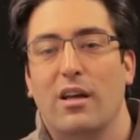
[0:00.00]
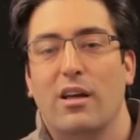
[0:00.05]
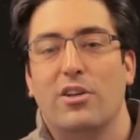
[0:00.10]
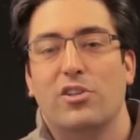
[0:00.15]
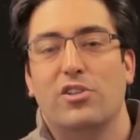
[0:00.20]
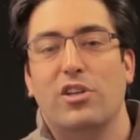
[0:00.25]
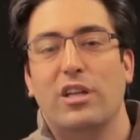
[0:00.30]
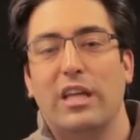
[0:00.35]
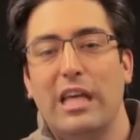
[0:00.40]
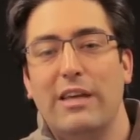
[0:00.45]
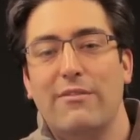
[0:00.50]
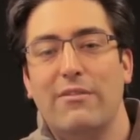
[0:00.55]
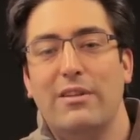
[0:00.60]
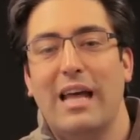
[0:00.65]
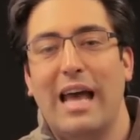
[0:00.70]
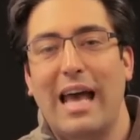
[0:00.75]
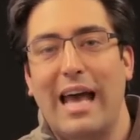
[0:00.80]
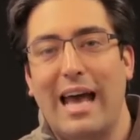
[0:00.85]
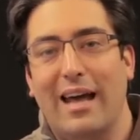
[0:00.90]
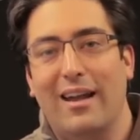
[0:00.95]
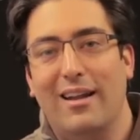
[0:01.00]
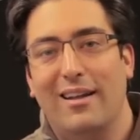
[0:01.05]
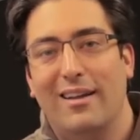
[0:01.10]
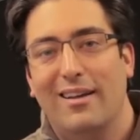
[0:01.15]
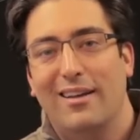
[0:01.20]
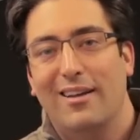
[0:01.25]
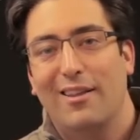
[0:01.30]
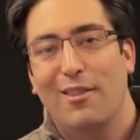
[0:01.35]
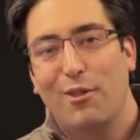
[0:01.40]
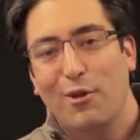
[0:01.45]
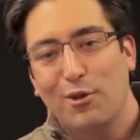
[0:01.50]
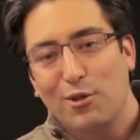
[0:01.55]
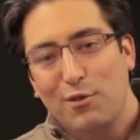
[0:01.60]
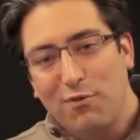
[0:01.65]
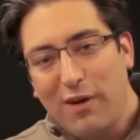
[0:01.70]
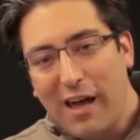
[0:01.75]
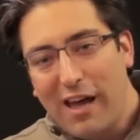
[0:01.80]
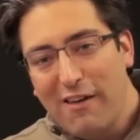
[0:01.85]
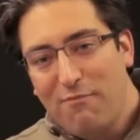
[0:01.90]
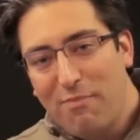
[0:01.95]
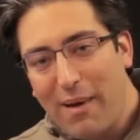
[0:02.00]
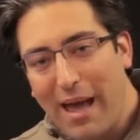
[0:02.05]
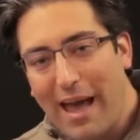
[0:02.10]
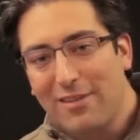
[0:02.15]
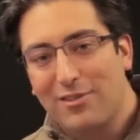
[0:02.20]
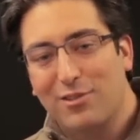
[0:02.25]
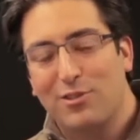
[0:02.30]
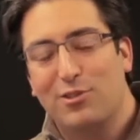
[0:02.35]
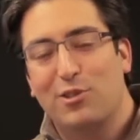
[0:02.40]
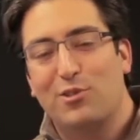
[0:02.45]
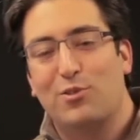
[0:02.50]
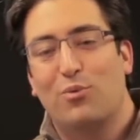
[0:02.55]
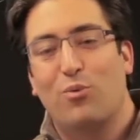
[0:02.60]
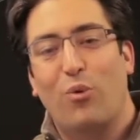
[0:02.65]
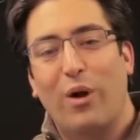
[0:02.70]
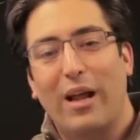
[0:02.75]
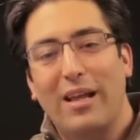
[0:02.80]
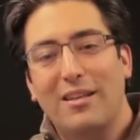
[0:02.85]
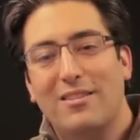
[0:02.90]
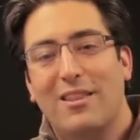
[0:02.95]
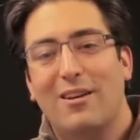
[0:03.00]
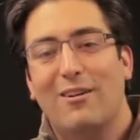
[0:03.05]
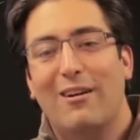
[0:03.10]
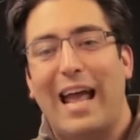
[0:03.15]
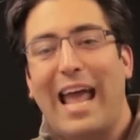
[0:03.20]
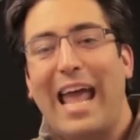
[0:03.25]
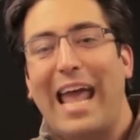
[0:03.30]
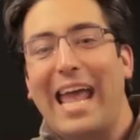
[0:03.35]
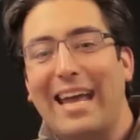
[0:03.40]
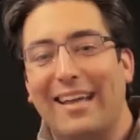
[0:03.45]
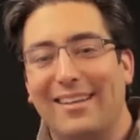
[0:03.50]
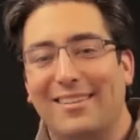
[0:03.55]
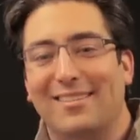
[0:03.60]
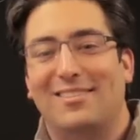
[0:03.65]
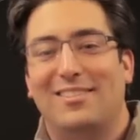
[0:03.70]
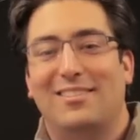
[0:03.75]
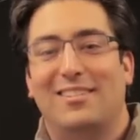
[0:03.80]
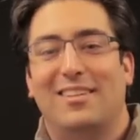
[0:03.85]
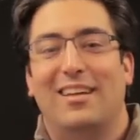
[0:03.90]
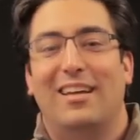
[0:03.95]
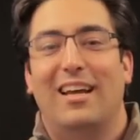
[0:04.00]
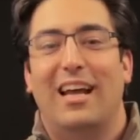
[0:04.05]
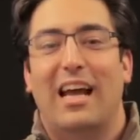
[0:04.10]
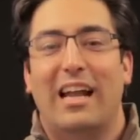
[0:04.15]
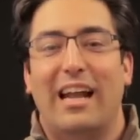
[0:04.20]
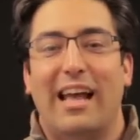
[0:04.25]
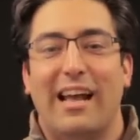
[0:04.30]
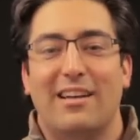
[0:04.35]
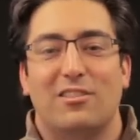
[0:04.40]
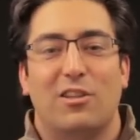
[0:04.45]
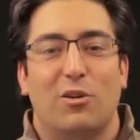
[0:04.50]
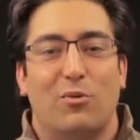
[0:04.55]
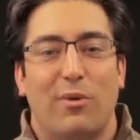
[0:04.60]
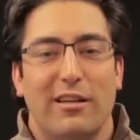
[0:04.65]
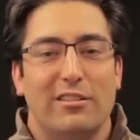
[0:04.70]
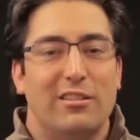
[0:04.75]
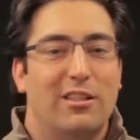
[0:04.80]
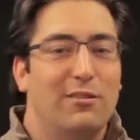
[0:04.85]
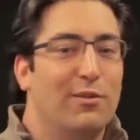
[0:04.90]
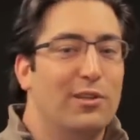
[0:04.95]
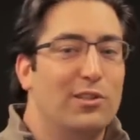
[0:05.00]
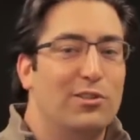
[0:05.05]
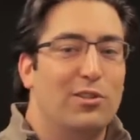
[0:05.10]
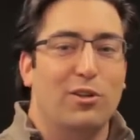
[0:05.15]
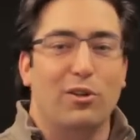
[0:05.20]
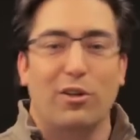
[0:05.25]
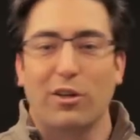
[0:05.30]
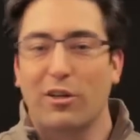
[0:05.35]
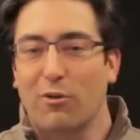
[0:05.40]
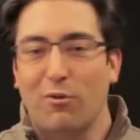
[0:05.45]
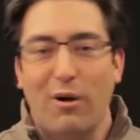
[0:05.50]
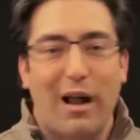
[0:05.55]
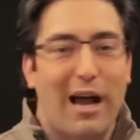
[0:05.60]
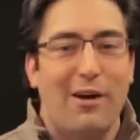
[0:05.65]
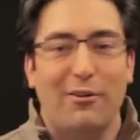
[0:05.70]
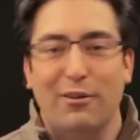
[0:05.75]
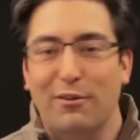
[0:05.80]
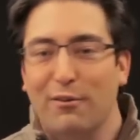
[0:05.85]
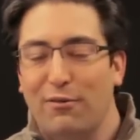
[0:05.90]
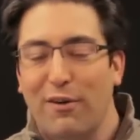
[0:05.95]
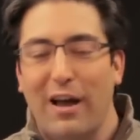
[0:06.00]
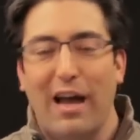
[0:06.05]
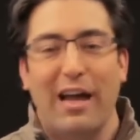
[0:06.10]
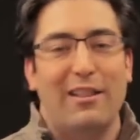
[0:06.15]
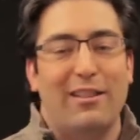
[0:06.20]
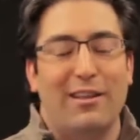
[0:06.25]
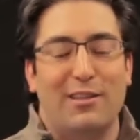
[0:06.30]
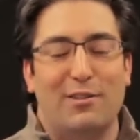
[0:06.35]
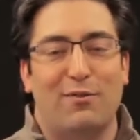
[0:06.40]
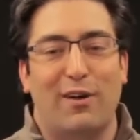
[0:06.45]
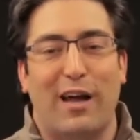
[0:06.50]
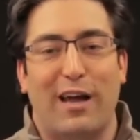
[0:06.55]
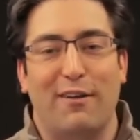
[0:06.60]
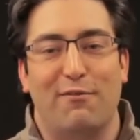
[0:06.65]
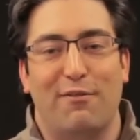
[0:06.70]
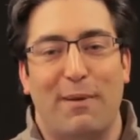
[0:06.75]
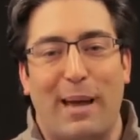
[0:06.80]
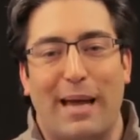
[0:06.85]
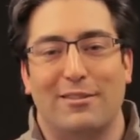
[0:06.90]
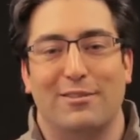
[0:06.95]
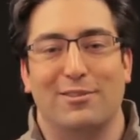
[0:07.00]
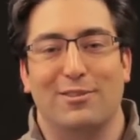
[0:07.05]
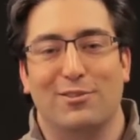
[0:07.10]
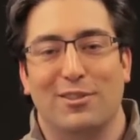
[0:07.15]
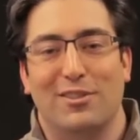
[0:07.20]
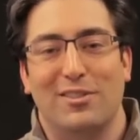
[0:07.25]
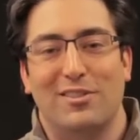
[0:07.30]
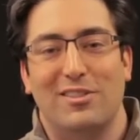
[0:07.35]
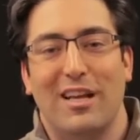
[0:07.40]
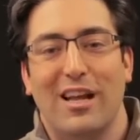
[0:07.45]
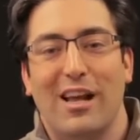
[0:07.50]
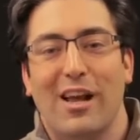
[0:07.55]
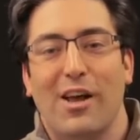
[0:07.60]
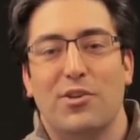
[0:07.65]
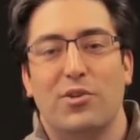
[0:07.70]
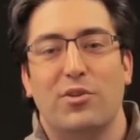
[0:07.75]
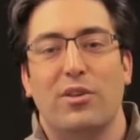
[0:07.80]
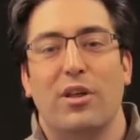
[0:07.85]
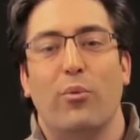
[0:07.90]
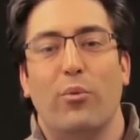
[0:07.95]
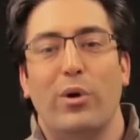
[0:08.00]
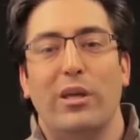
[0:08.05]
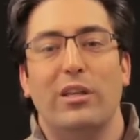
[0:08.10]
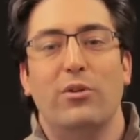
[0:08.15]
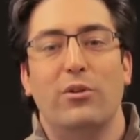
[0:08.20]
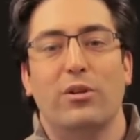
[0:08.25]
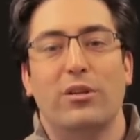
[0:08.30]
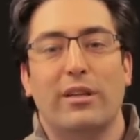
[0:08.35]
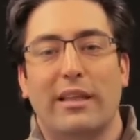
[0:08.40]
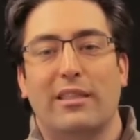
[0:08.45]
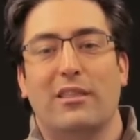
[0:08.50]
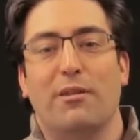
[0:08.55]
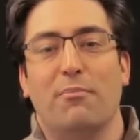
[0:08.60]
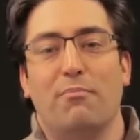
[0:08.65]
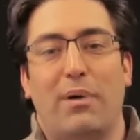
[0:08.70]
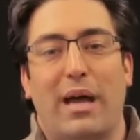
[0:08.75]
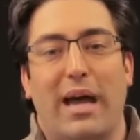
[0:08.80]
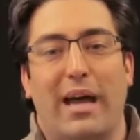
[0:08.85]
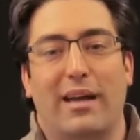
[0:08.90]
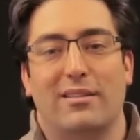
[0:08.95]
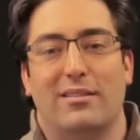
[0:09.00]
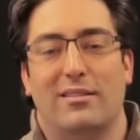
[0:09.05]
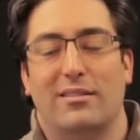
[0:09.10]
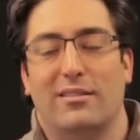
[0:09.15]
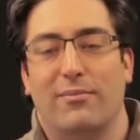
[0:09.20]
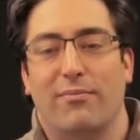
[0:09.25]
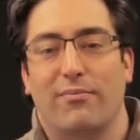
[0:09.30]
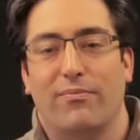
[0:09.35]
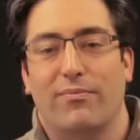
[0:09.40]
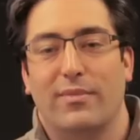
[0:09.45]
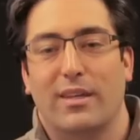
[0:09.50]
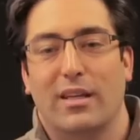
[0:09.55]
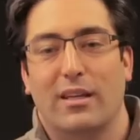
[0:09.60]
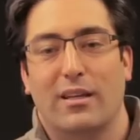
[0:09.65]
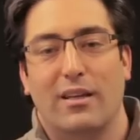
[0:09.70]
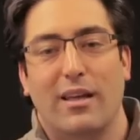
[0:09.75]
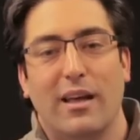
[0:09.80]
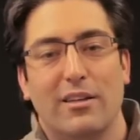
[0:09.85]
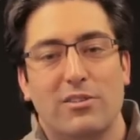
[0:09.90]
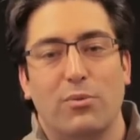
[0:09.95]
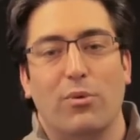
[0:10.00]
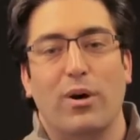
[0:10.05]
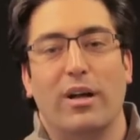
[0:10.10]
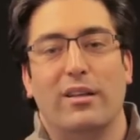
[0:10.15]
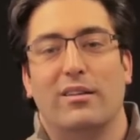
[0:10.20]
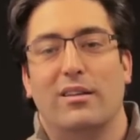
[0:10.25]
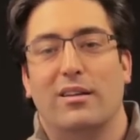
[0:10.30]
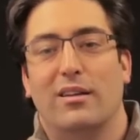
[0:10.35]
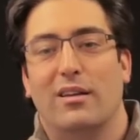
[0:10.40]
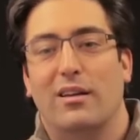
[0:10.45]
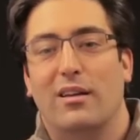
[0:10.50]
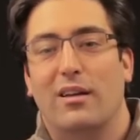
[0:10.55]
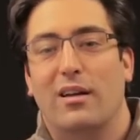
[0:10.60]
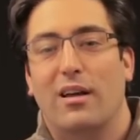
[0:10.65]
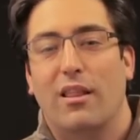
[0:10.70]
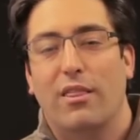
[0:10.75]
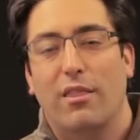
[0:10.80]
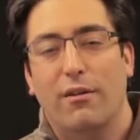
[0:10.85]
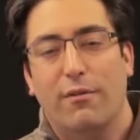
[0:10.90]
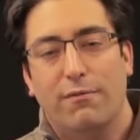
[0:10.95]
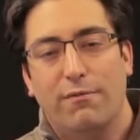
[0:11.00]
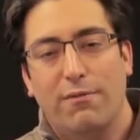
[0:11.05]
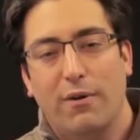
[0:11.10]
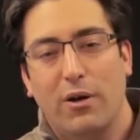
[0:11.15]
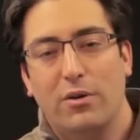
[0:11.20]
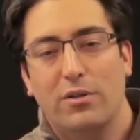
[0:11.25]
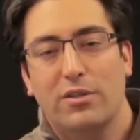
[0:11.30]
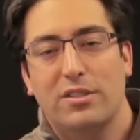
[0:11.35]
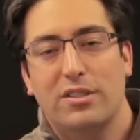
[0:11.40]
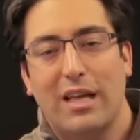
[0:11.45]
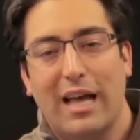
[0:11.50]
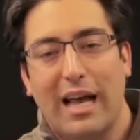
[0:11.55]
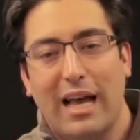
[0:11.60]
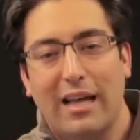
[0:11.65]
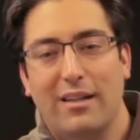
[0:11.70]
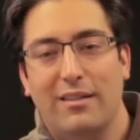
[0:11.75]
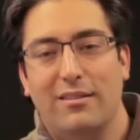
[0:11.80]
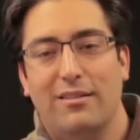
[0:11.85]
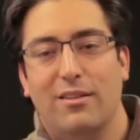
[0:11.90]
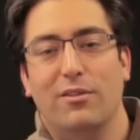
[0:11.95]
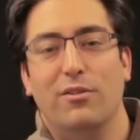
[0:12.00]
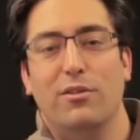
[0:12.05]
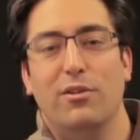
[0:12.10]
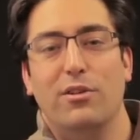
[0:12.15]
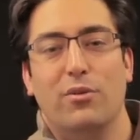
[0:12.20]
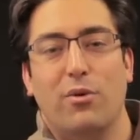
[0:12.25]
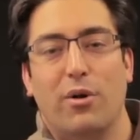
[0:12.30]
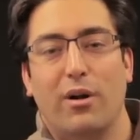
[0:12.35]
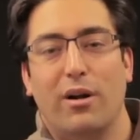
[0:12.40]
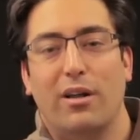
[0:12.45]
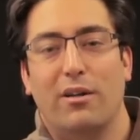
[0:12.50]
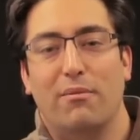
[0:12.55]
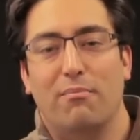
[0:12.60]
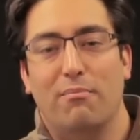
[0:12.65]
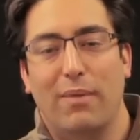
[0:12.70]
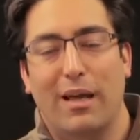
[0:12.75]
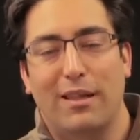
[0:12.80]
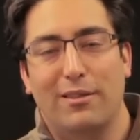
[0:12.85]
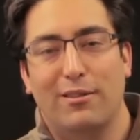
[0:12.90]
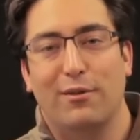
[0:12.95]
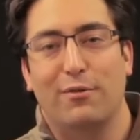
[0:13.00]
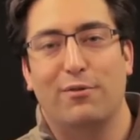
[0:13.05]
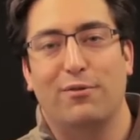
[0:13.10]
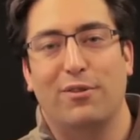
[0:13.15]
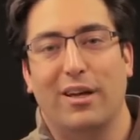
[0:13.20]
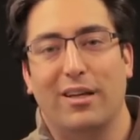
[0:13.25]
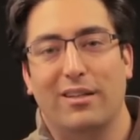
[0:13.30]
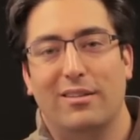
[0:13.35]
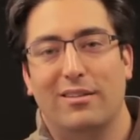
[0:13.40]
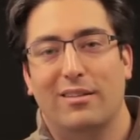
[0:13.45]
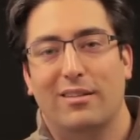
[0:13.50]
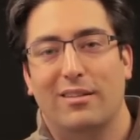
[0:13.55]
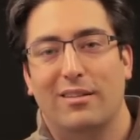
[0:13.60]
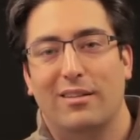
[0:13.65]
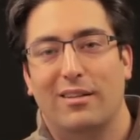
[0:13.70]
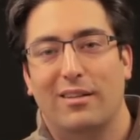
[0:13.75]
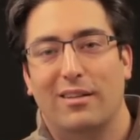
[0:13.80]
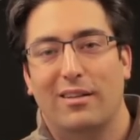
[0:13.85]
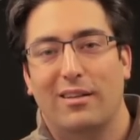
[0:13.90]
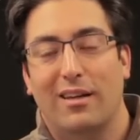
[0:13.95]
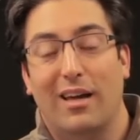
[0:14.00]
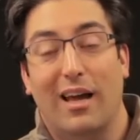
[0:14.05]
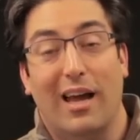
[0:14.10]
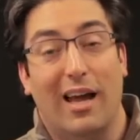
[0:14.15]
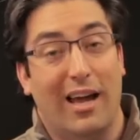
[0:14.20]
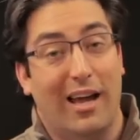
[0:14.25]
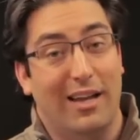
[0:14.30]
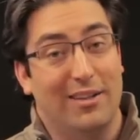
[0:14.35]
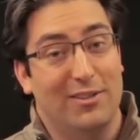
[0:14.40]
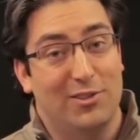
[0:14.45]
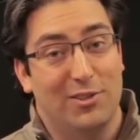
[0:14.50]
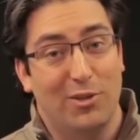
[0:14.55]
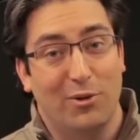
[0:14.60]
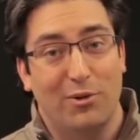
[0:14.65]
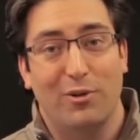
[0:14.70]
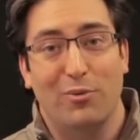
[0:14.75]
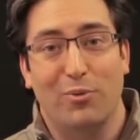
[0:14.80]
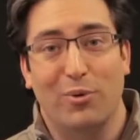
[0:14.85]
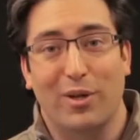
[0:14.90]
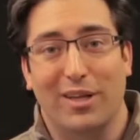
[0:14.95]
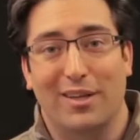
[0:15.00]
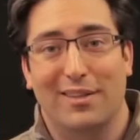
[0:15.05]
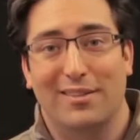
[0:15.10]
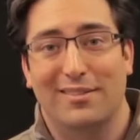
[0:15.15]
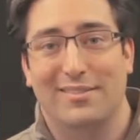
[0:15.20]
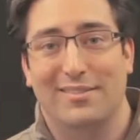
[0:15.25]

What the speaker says: She even had those 5 passengers raise their hands and ask the rest of us to look around and find these 5 passengers so that we knew to let them pass. Guess what? The folks headed to New York made their flight. And so did we.